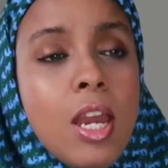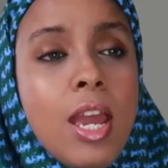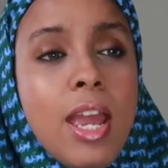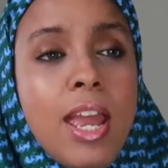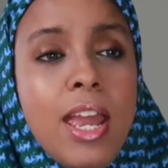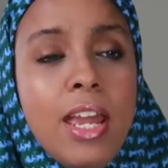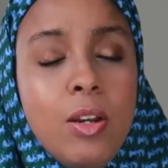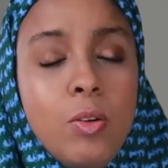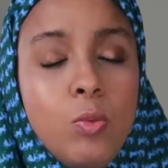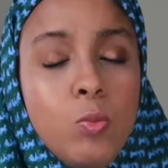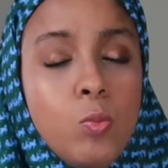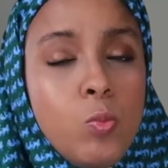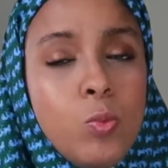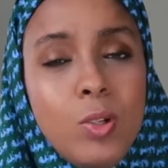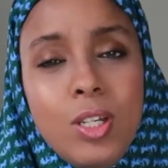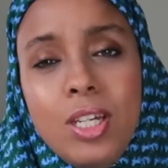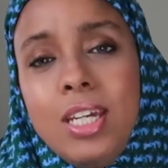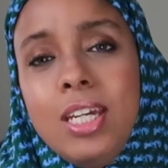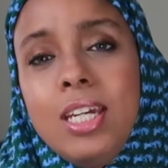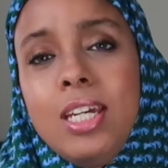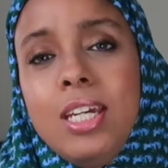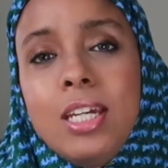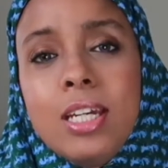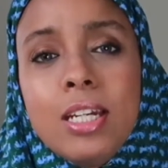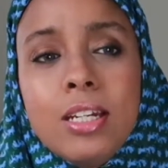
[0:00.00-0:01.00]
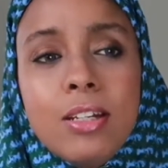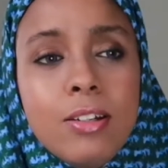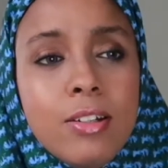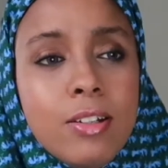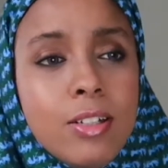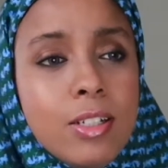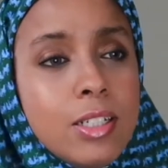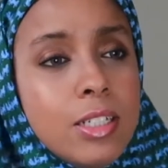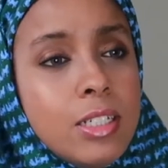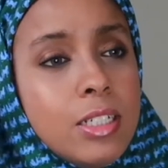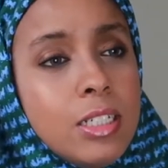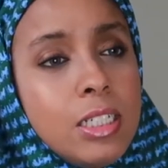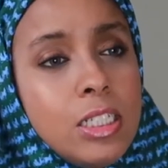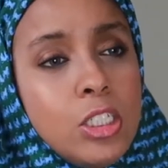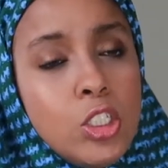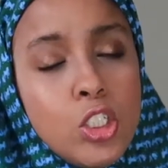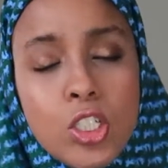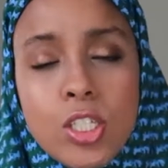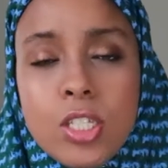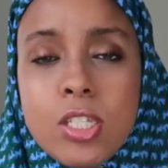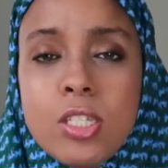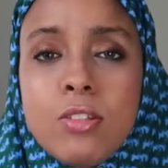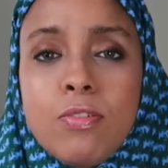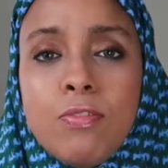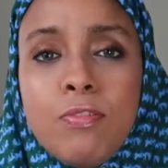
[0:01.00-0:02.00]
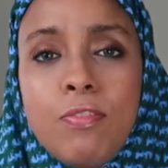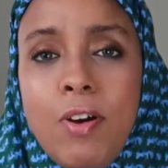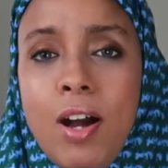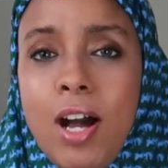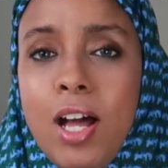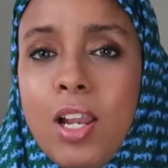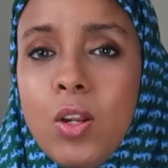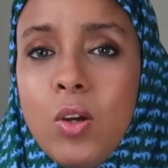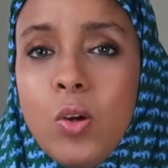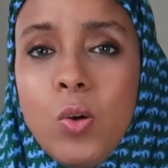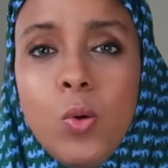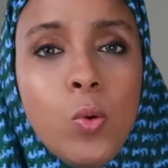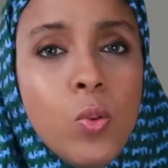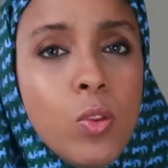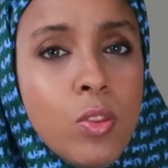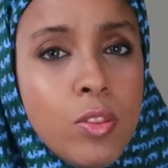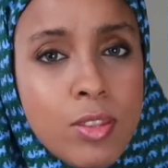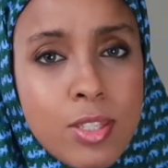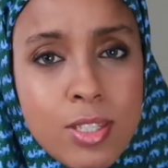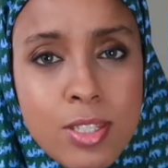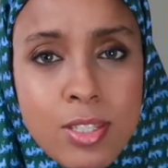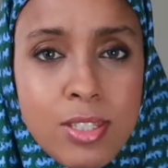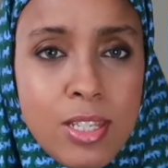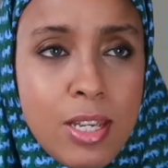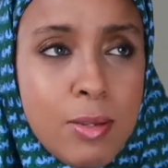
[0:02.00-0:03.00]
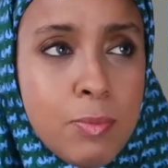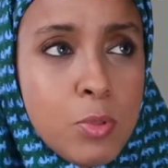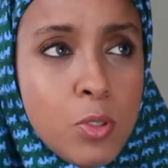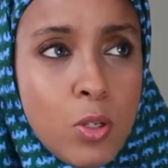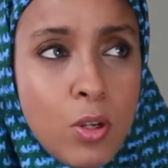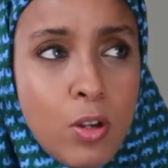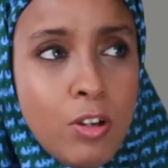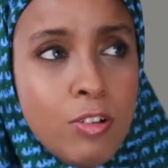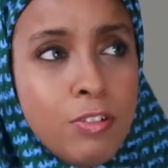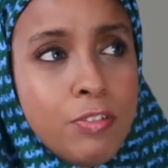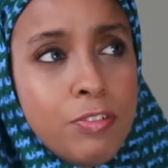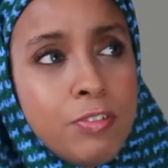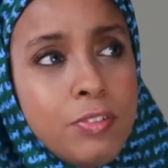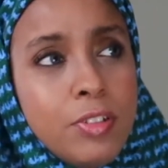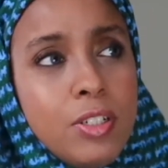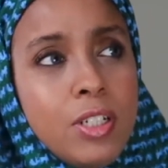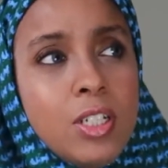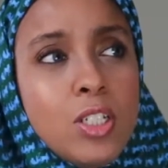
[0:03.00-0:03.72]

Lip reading: and we just follow the steps of